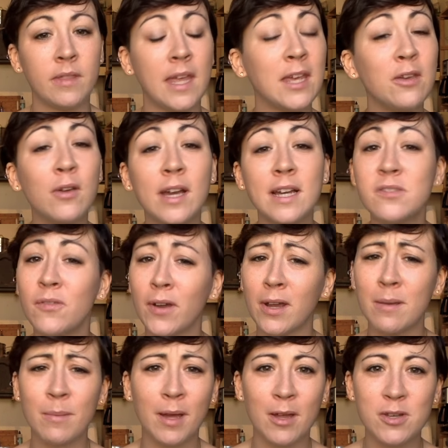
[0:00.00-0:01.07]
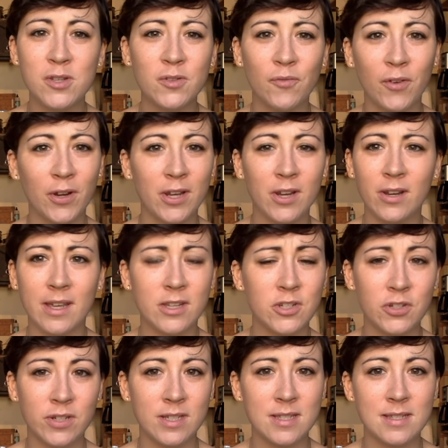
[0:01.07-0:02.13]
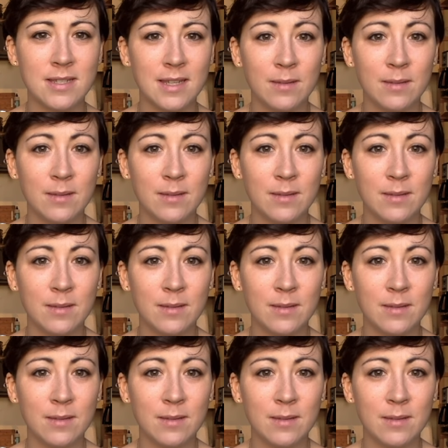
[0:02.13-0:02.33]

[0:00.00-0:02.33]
Thank you guys very much for your interest